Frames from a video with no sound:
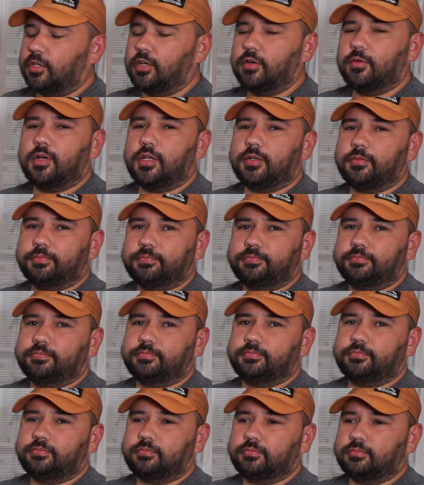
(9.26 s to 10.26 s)
You know what?
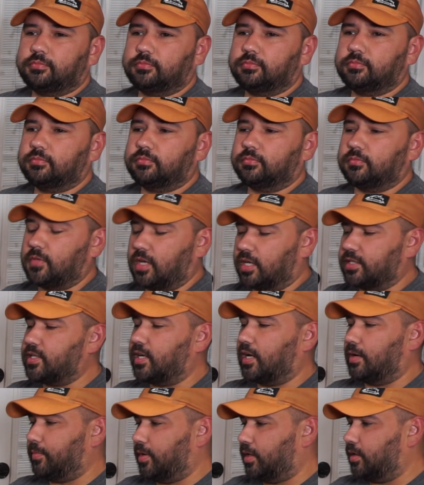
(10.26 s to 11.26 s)
I'll
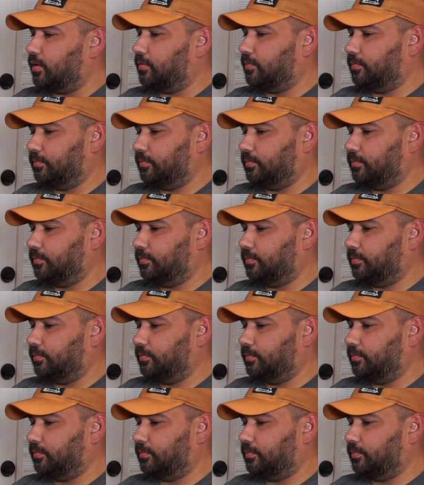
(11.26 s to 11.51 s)
take a mint.